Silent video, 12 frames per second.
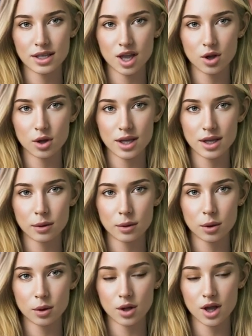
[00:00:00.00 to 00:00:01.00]
decreed that
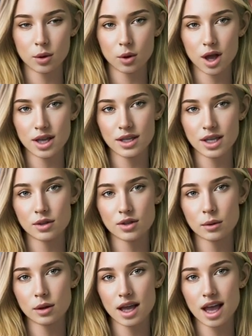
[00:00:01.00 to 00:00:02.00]
people could bring
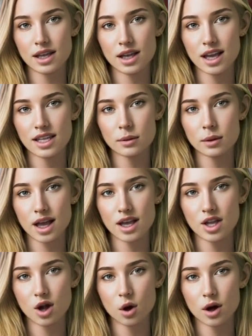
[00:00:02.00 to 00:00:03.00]
silver plate and
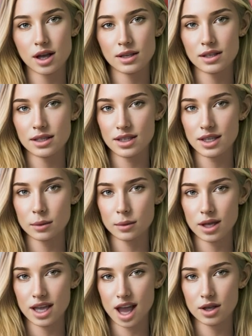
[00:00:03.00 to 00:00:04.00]
Spanish coins to the
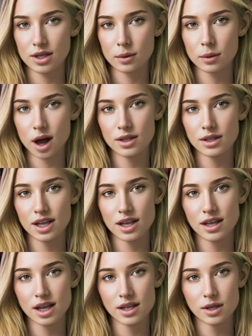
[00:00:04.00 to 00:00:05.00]
Mint House in
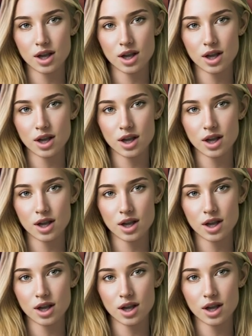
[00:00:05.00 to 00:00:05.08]
Boston,